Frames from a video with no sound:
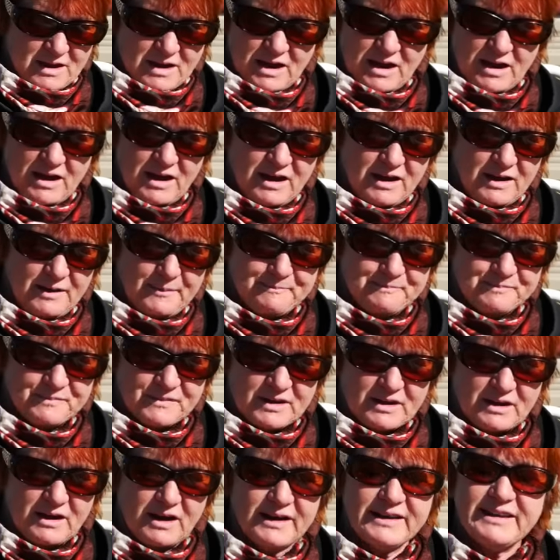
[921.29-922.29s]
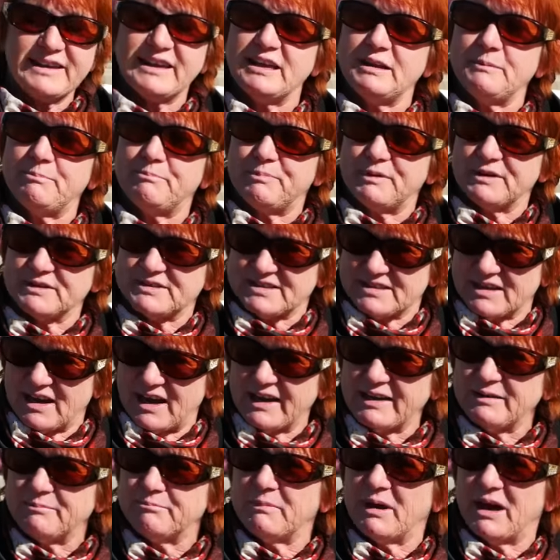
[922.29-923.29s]
I keep
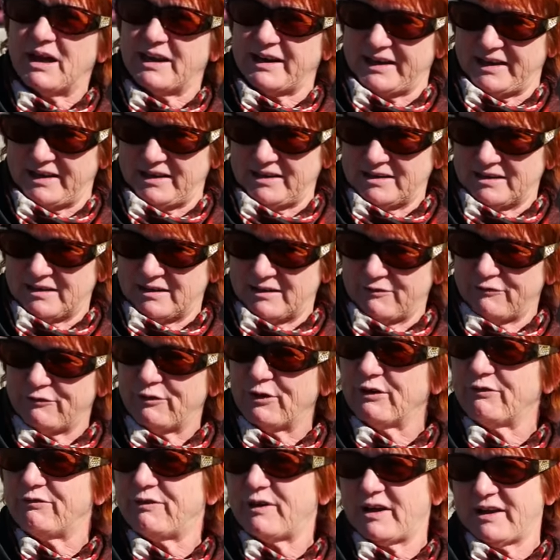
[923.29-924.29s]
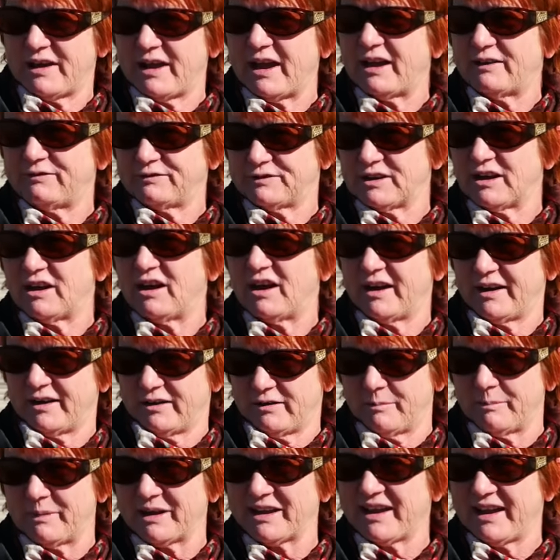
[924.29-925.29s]
aside money for if I have to
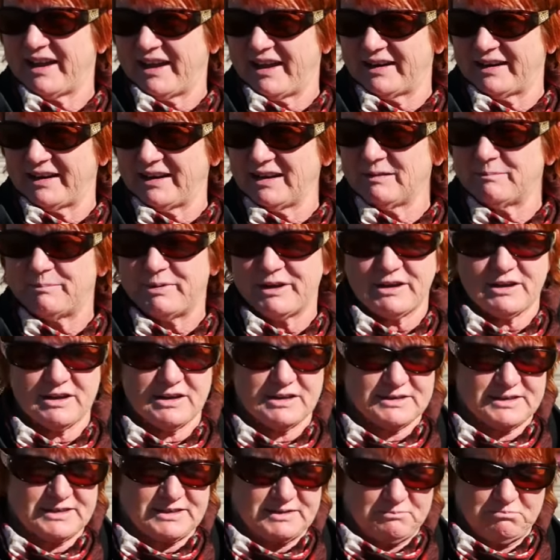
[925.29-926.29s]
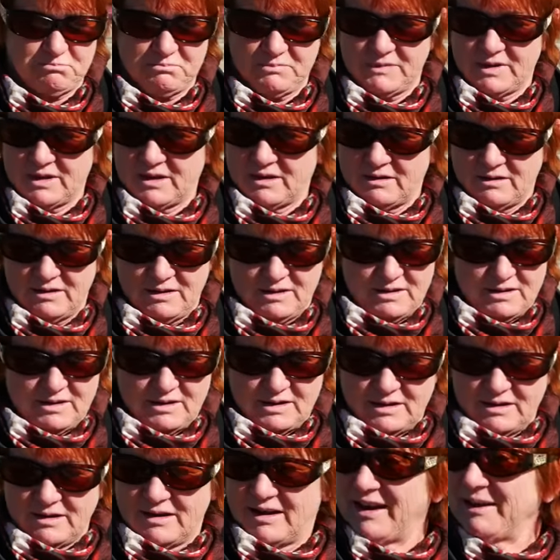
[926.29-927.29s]
hire a mechanic because,
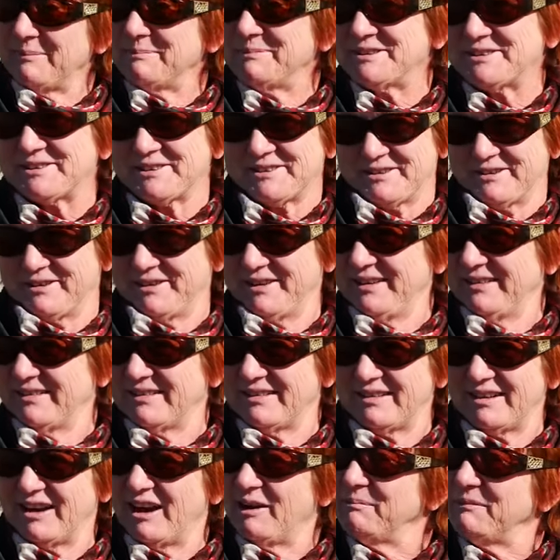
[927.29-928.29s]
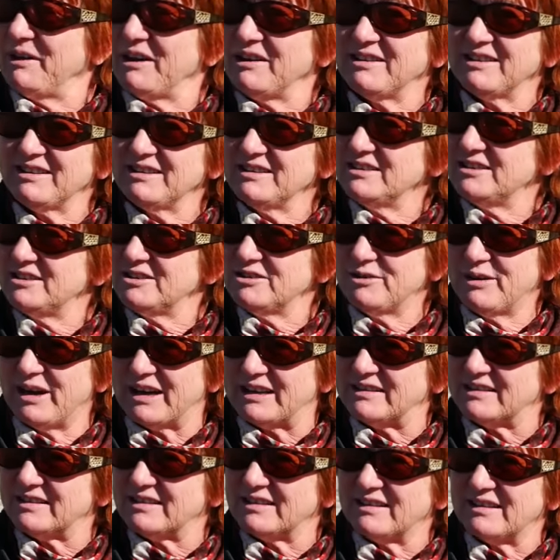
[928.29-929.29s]
I'm sorry, I'm not going to do
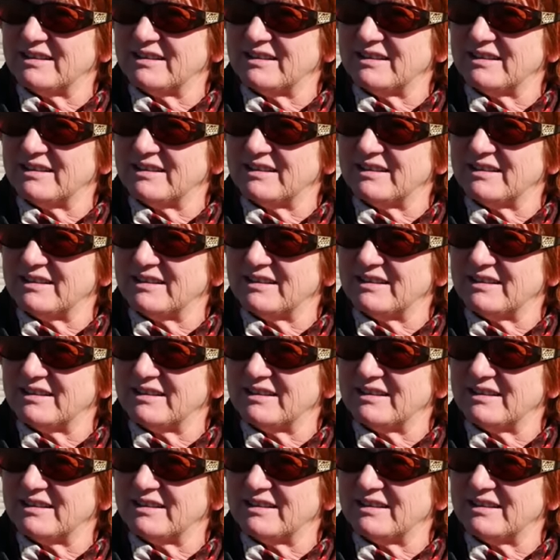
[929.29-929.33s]
it.